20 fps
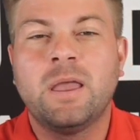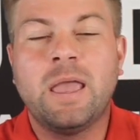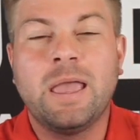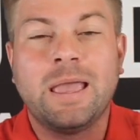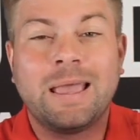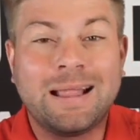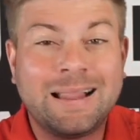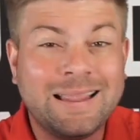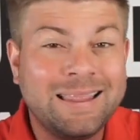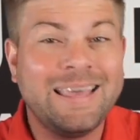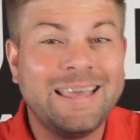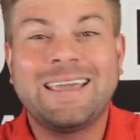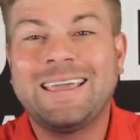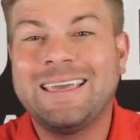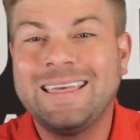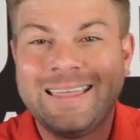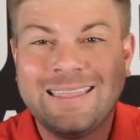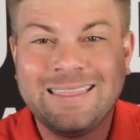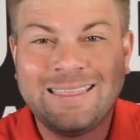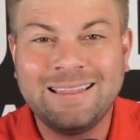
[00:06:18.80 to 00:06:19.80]
Click
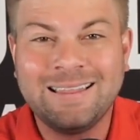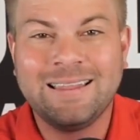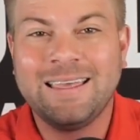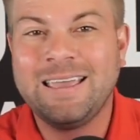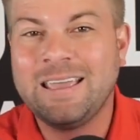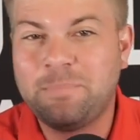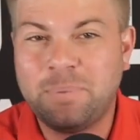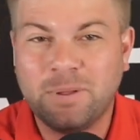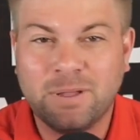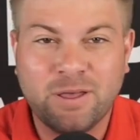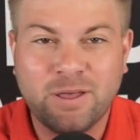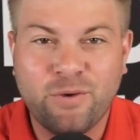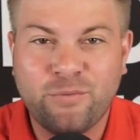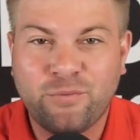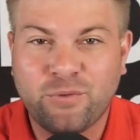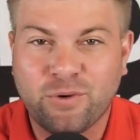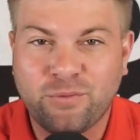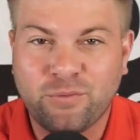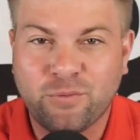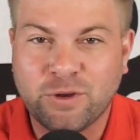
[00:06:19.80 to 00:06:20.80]
the link below
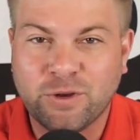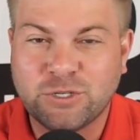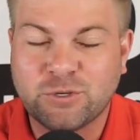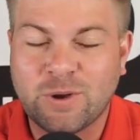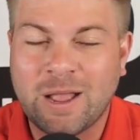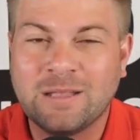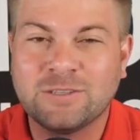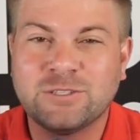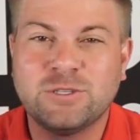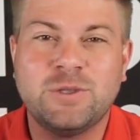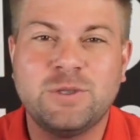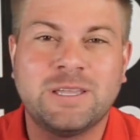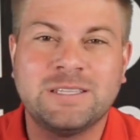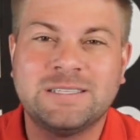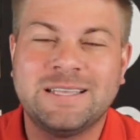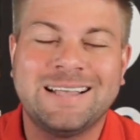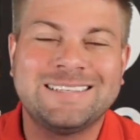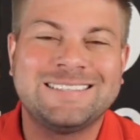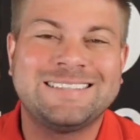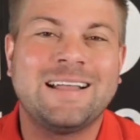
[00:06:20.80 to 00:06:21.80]
for a free trial so you can
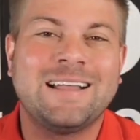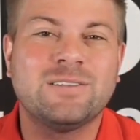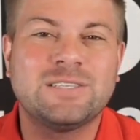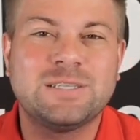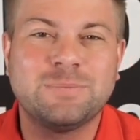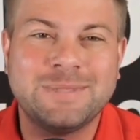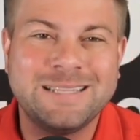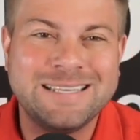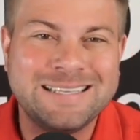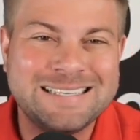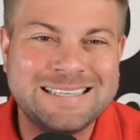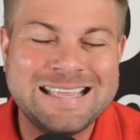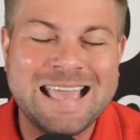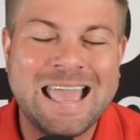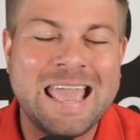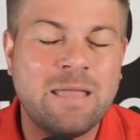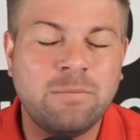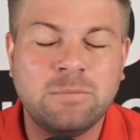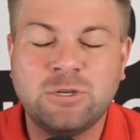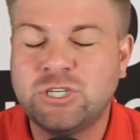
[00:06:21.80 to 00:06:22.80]
test out some of these
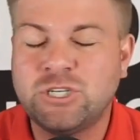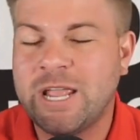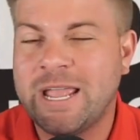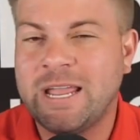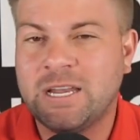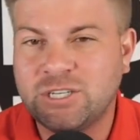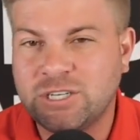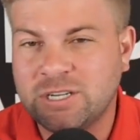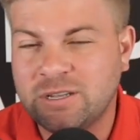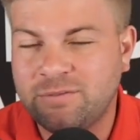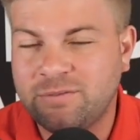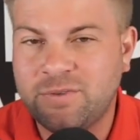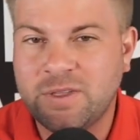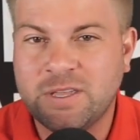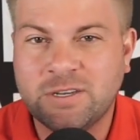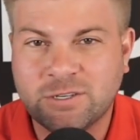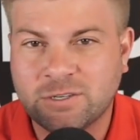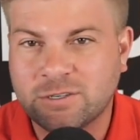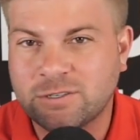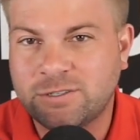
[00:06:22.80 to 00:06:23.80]
game-changing
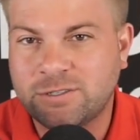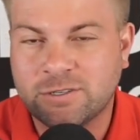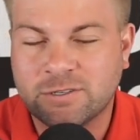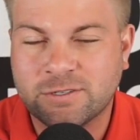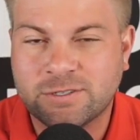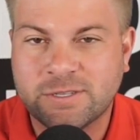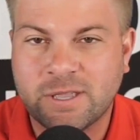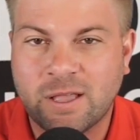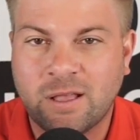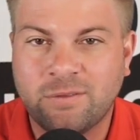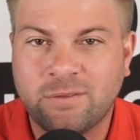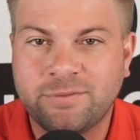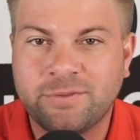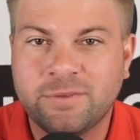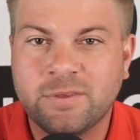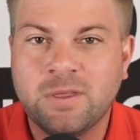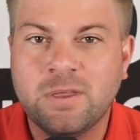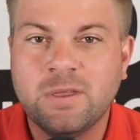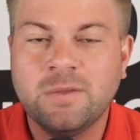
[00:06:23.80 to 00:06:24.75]
features yourself.